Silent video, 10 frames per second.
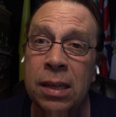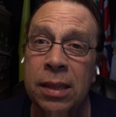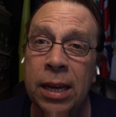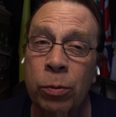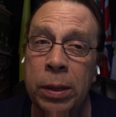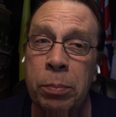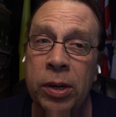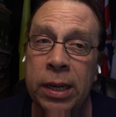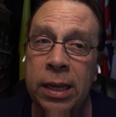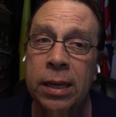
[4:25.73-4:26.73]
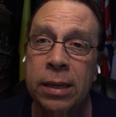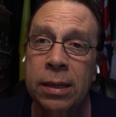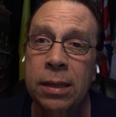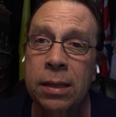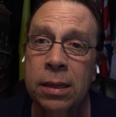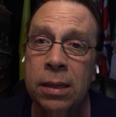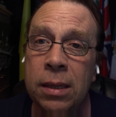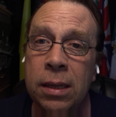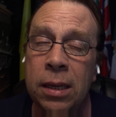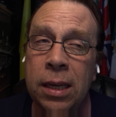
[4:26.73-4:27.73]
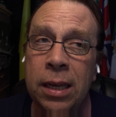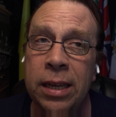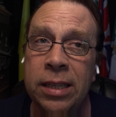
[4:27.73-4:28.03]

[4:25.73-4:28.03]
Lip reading: that we put in. It